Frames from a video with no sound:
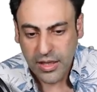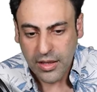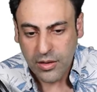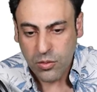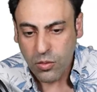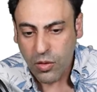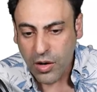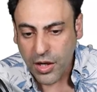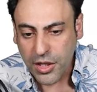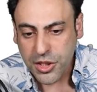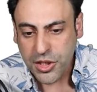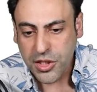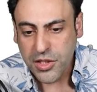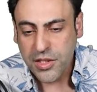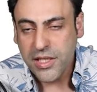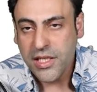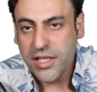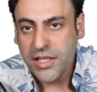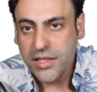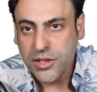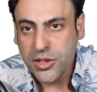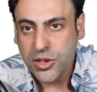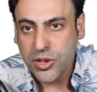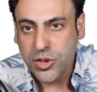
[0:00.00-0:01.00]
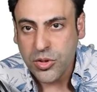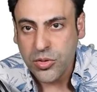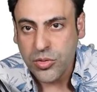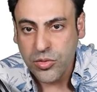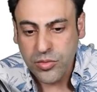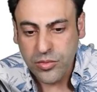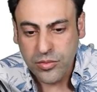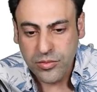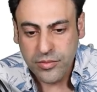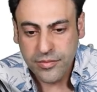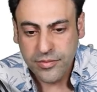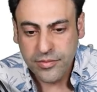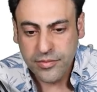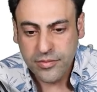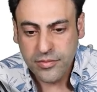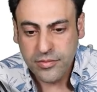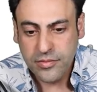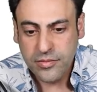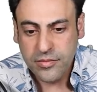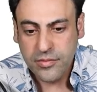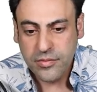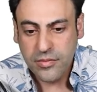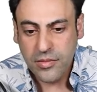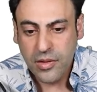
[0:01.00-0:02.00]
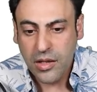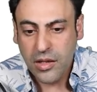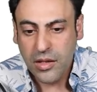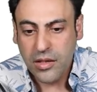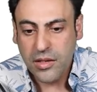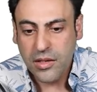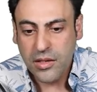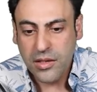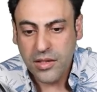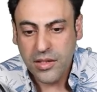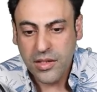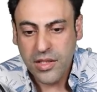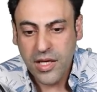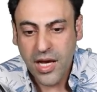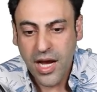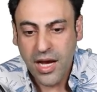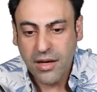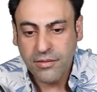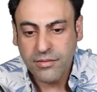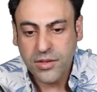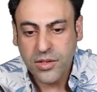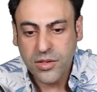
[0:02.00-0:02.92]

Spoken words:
What you need to do, you have